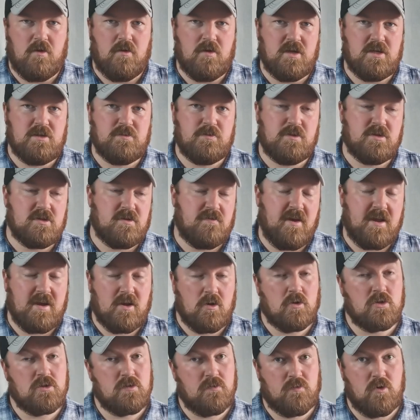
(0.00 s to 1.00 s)
is because I've had
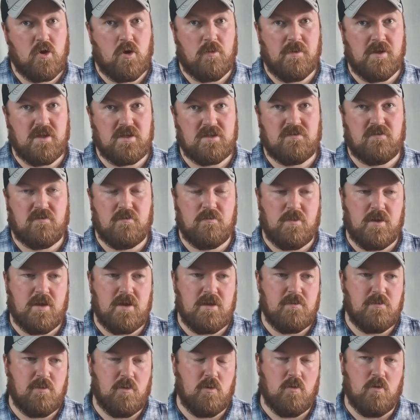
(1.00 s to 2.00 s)
lots of comments from
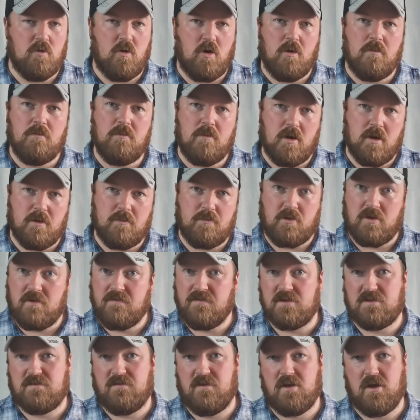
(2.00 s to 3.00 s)
people on my
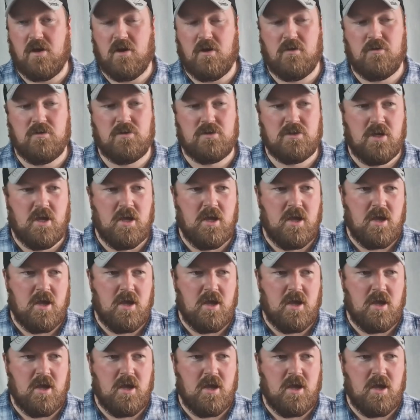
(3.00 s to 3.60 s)
previous videos